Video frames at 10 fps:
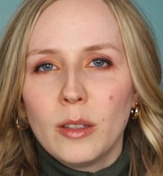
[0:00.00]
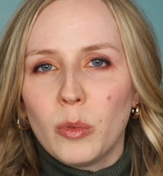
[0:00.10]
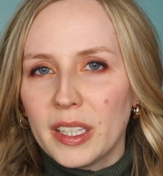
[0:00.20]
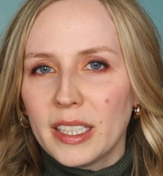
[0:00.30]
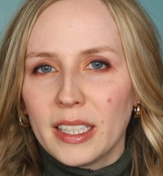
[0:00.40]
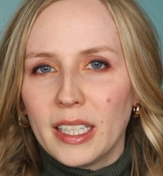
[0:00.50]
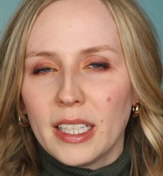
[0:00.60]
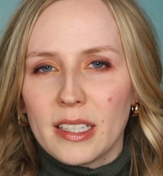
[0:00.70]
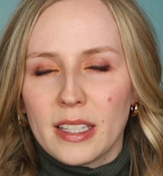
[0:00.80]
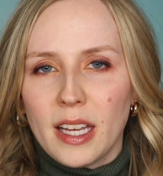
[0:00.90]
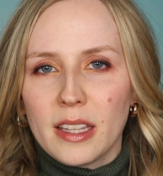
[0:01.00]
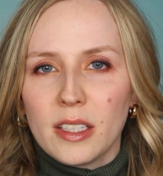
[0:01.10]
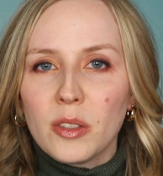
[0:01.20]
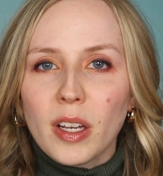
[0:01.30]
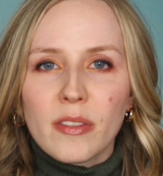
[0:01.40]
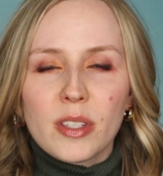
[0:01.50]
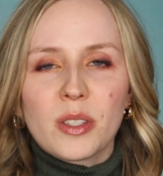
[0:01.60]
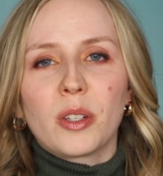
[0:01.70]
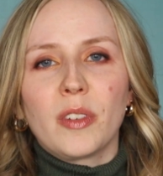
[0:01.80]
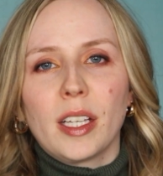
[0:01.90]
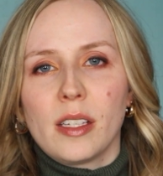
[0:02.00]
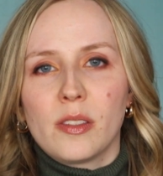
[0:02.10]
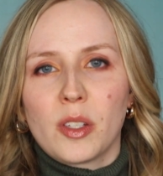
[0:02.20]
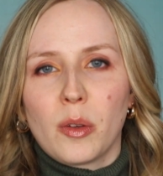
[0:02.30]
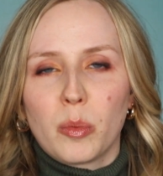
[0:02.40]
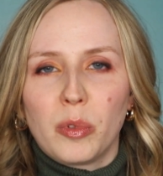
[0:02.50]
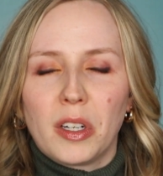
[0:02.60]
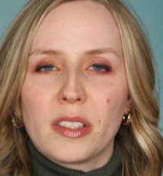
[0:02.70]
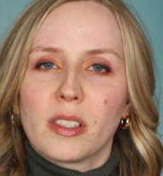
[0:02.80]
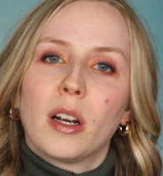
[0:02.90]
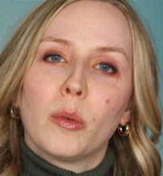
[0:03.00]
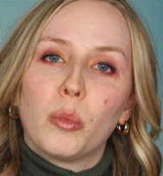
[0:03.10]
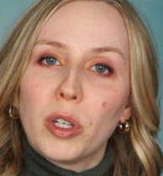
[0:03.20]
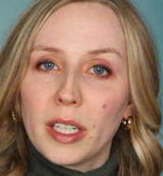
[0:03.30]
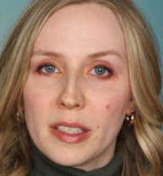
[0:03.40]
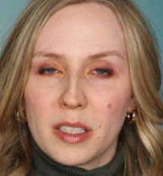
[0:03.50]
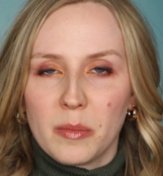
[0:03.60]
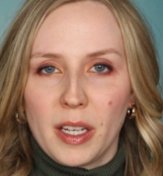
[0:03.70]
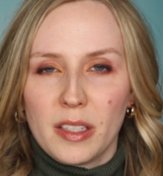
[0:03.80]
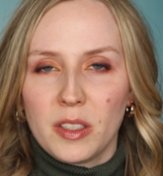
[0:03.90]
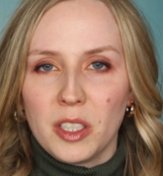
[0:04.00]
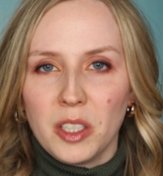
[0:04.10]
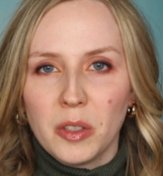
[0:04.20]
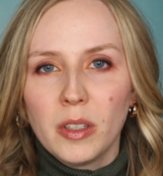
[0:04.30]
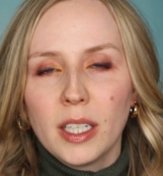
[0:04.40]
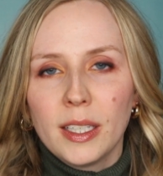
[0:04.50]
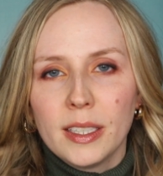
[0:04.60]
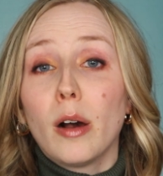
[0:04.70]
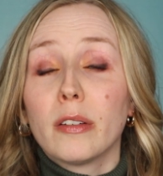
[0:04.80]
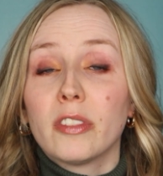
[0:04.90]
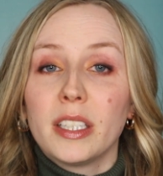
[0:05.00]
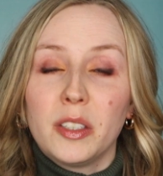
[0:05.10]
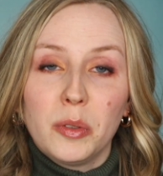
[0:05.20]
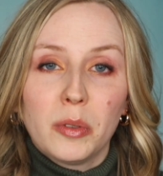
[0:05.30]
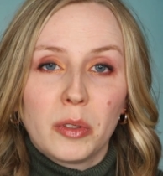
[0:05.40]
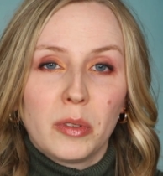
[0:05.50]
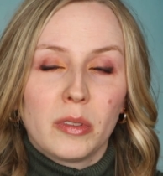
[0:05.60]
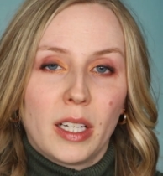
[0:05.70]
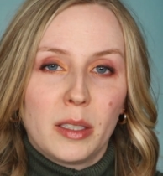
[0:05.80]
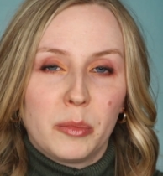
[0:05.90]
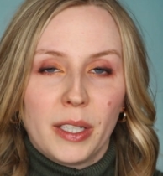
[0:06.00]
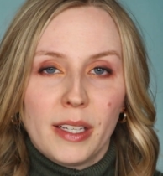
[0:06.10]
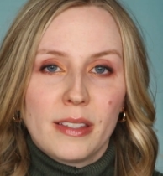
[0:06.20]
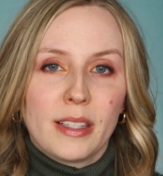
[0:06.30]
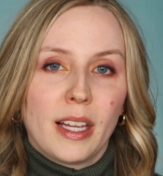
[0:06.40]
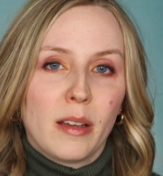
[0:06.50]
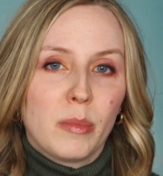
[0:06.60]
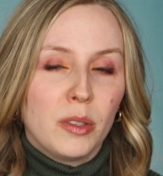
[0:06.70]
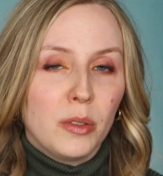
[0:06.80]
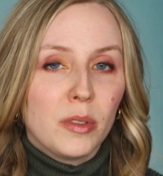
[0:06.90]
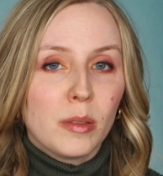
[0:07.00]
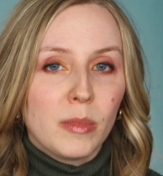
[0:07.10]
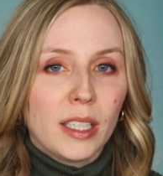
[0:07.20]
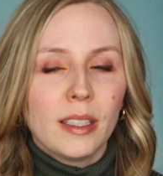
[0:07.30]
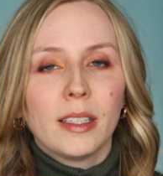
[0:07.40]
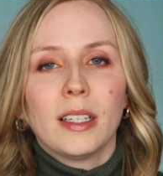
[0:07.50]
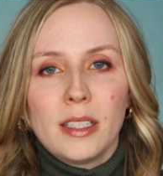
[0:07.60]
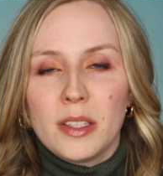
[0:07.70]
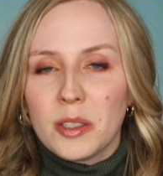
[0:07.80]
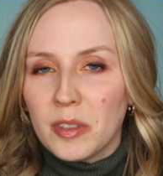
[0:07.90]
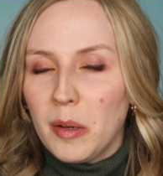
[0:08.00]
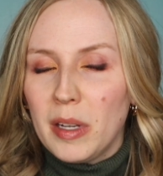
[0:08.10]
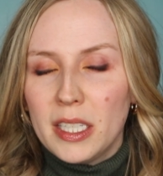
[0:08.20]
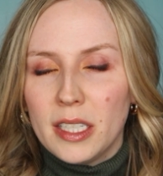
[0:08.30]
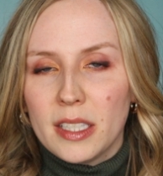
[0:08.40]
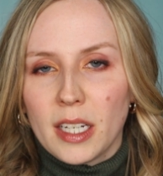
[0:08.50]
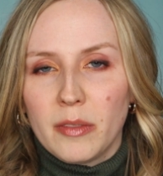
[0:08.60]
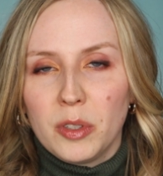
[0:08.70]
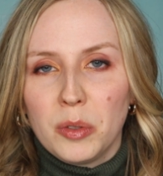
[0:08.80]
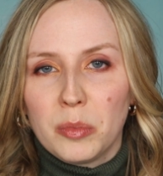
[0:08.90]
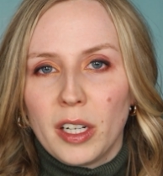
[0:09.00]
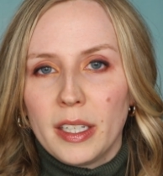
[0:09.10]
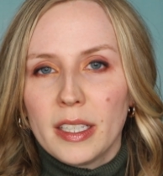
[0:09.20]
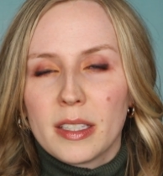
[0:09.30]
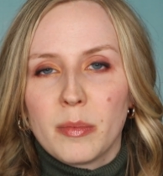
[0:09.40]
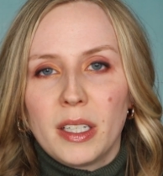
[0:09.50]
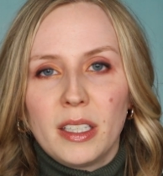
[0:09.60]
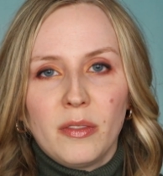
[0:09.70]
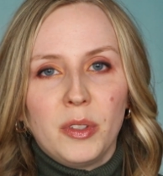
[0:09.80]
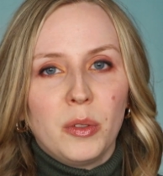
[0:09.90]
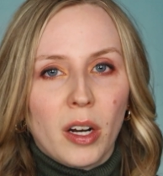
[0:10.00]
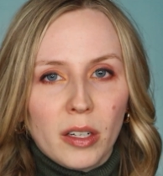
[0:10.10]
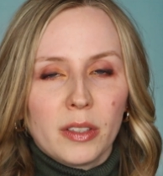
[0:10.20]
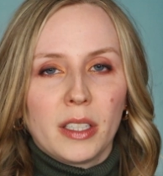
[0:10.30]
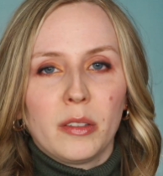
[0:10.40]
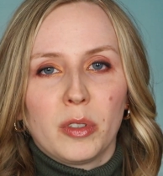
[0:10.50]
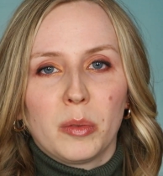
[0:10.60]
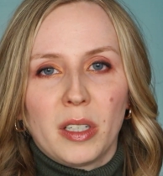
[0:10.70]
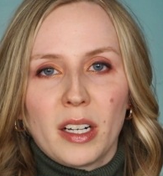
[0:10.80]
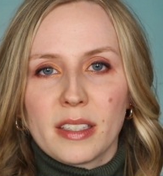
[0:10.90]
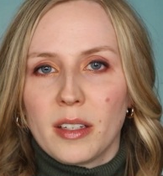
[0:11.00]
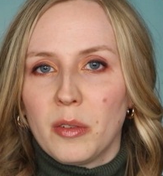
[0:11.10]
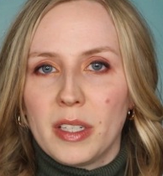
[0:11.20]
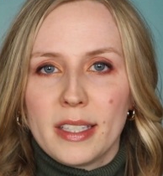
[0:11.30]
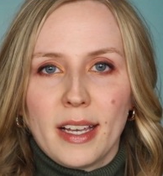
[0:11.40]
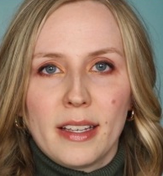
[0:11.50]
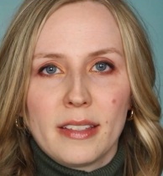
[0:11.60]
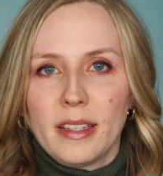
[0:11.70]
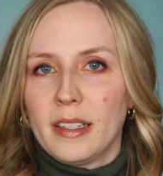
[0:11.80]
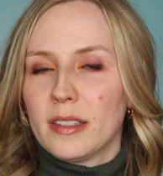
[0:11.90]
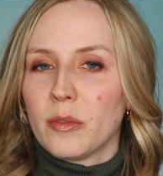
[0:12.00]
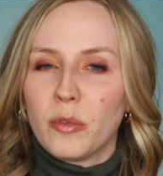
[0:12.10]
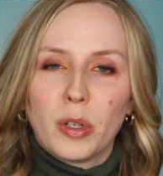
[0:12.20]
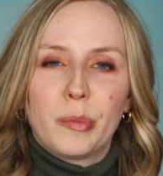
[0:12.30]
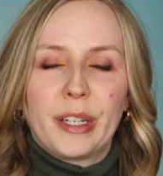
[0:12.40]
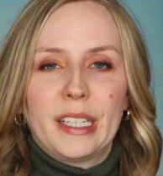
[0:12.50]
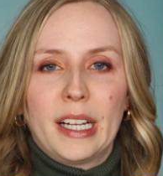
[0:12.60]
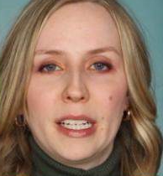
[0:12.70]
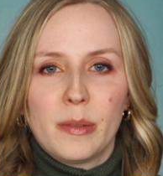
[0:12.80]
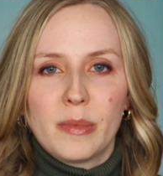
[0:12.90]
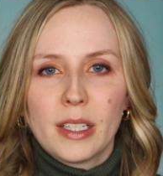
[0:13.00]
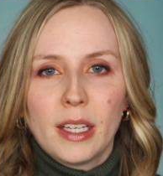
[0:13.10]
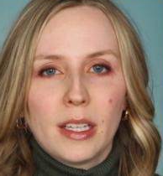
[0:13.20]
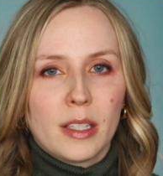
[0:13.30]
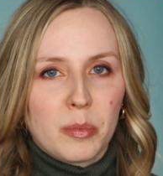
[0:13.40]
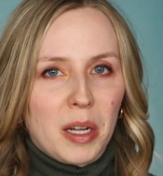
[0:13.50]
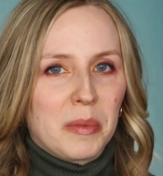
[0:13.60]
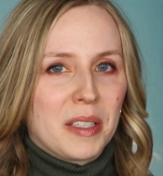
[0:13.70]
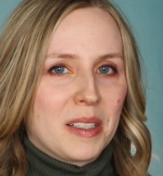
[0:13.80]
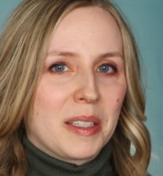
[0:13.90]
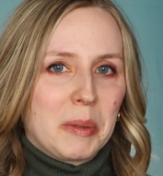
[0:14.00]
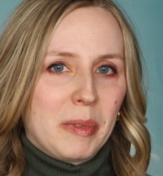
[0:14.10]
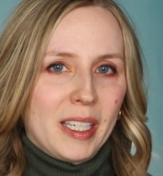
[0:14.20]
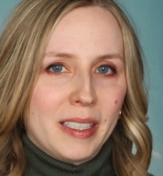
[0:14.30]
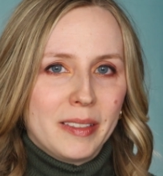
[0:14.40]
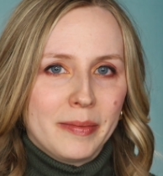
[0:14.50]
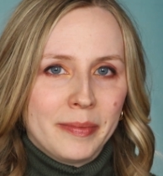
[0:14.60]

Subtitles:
One thing I like is that they do have a survey, and so the products are more customized to you. However, they do include a lot of brands that have been new to me. It's a great way to discover new products, but if you are looking for a box that always has like Sephora brand items, this probably isn't going to be it.